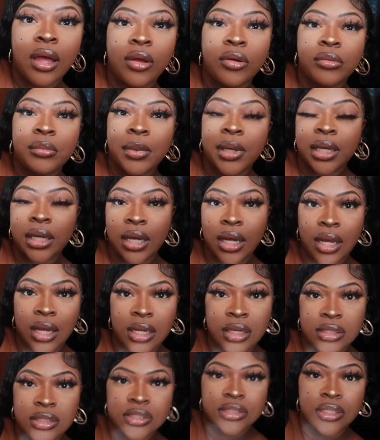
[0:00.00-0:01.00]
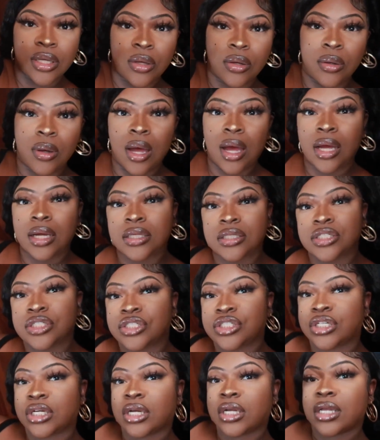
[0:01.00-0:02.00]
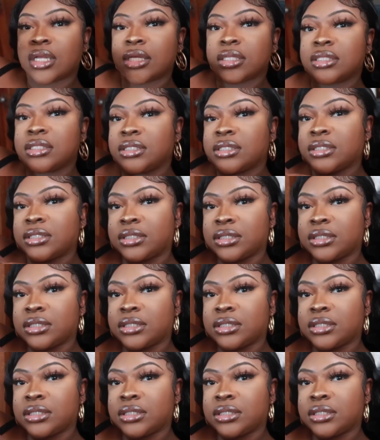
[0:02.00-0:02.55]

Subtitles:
Oh my god, so I just